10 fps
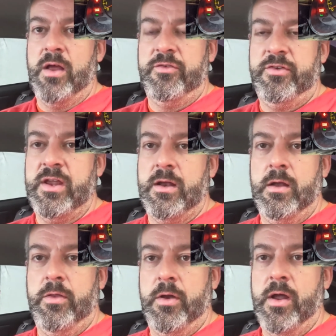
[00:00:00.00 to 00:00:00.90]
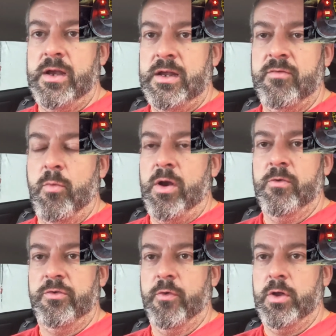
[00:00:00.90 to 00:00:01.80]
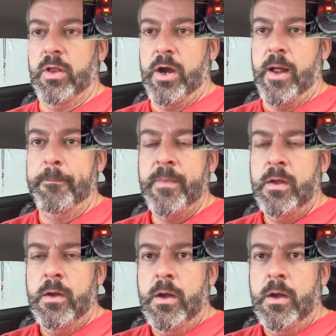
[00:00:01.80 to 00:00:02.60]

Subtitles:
see it in the night, even when it was fully lit up.